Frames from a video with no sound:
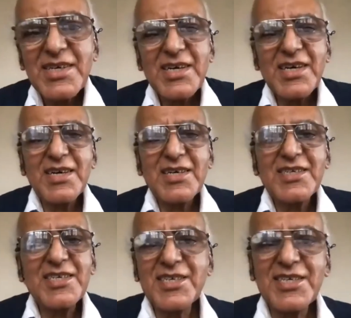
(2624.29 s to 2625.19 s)

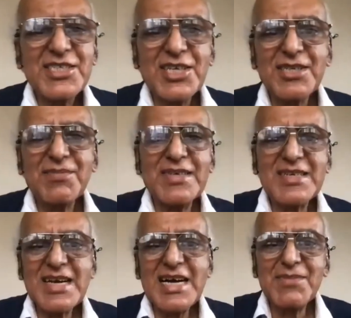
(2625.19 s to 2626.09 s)
return of
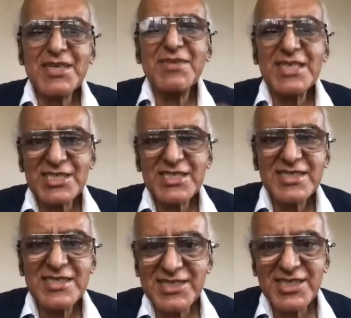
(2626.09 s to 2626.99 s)
grammar-based
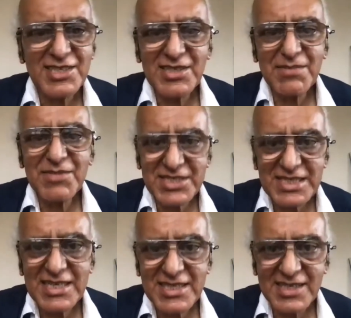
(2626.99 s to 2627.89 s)
teaching. I'm not
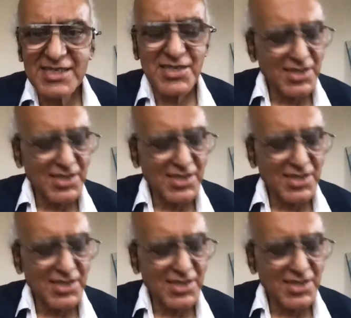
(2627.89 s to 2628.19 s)
saying that.